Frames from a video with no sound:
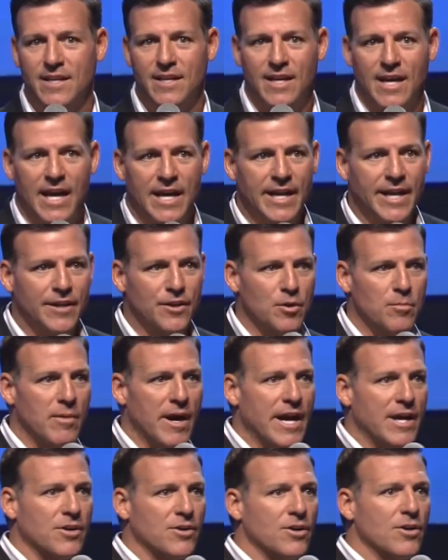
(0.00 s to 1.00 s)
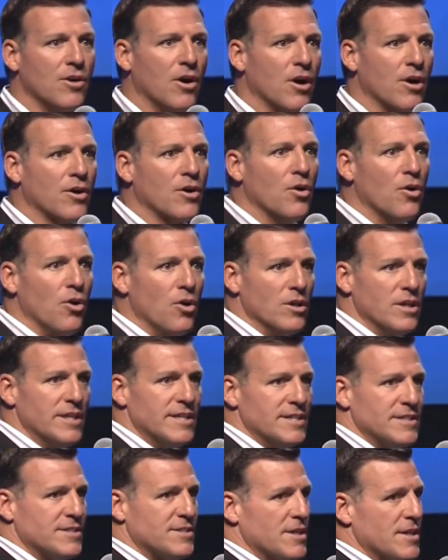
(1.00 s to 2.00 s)
at IngramMicro, our goal
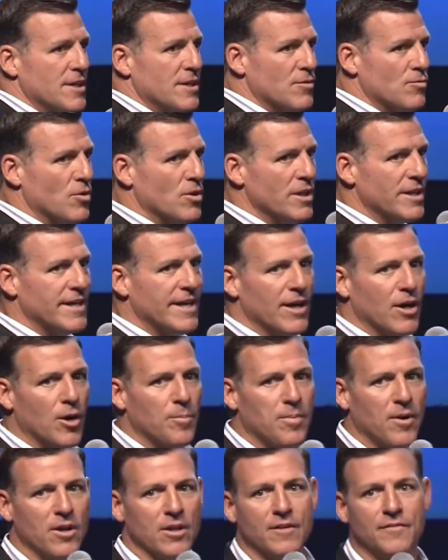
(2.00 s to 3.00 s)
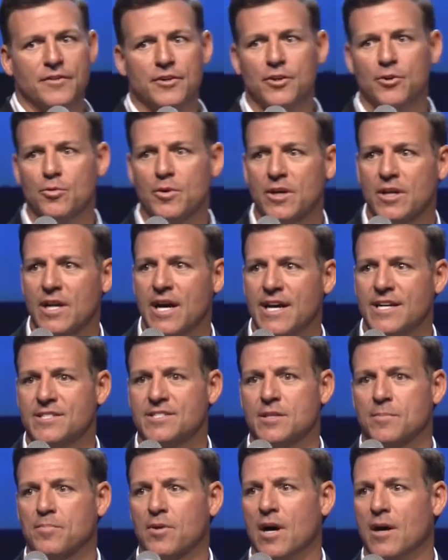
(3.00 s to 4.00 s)
is really to help all of you realize
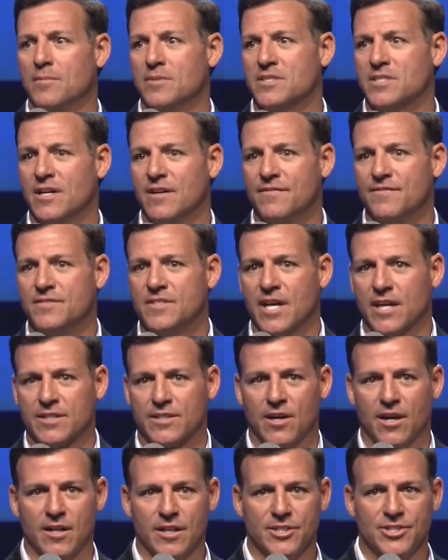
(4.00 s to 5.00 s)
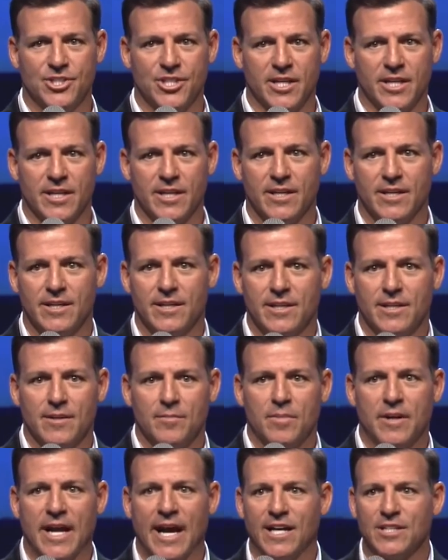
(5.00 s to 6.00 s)
the promise of technology.
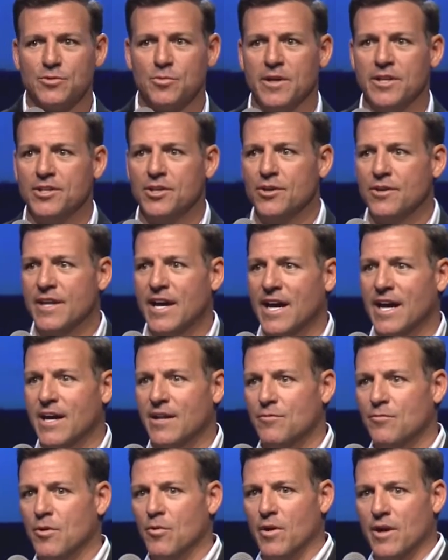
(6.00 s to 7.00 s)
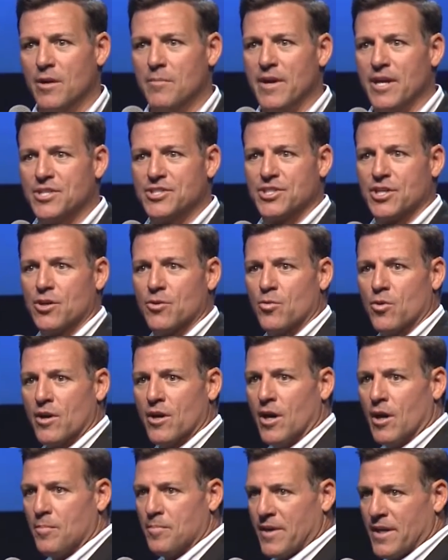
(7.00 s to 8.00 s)
But as we do that, we want to make sure we're
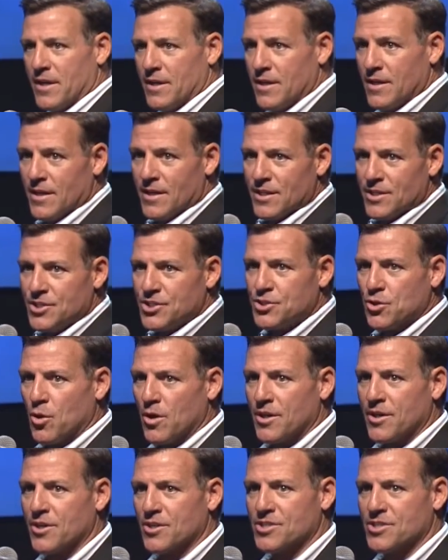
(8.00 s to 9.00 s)
helping shorten your